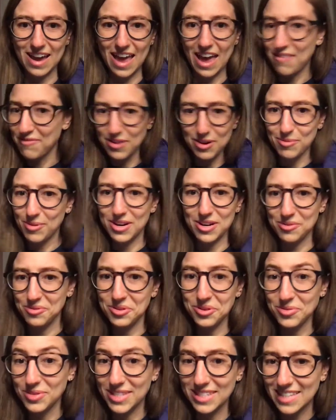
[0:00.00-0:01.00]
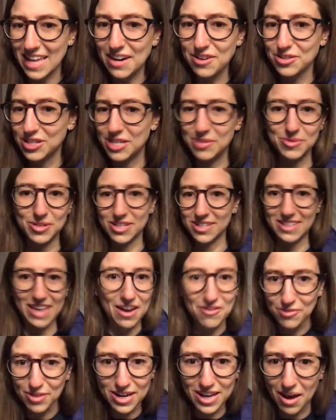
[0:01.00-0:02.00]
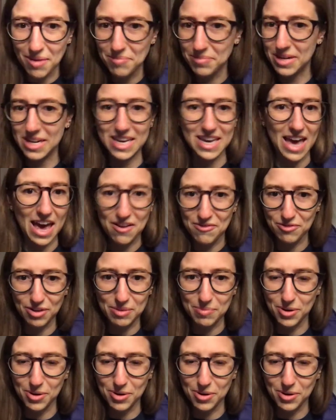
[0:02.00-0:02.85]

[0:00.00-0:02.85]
everyone who uses energy, which is every company, every